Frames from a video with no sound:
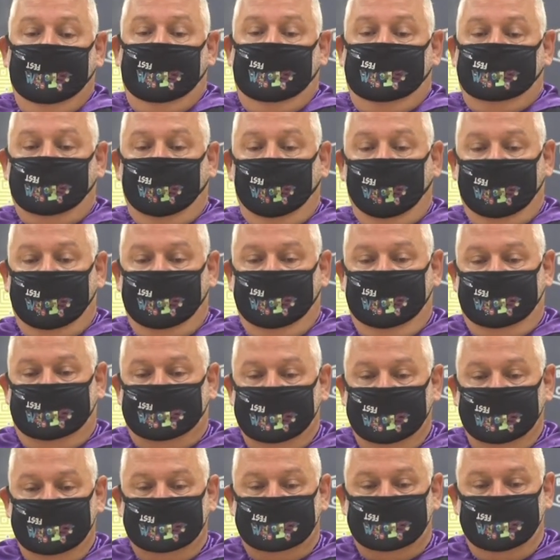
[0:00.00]
So one of the
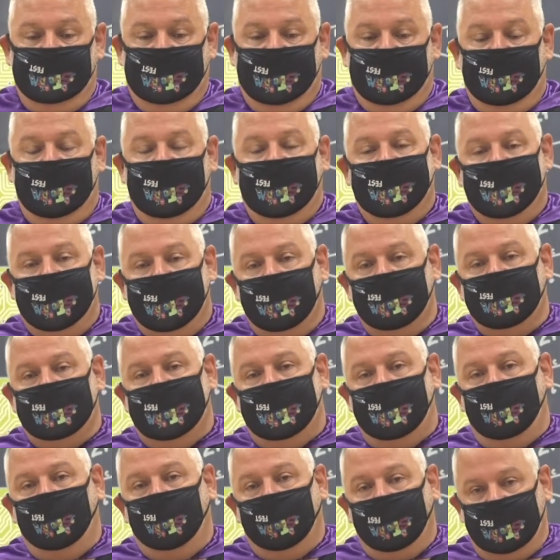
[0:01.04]
things about how
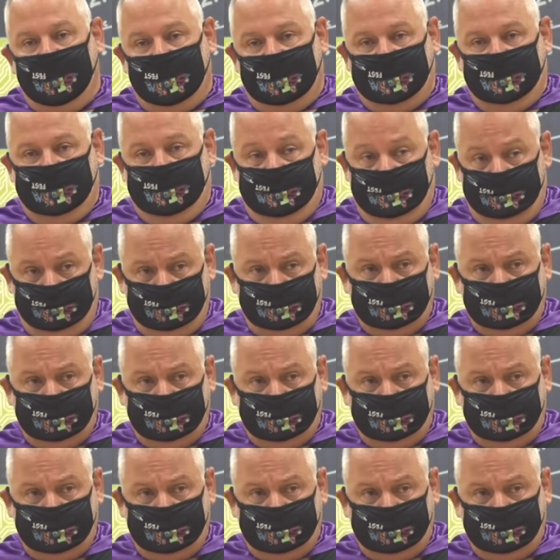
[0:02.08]
that works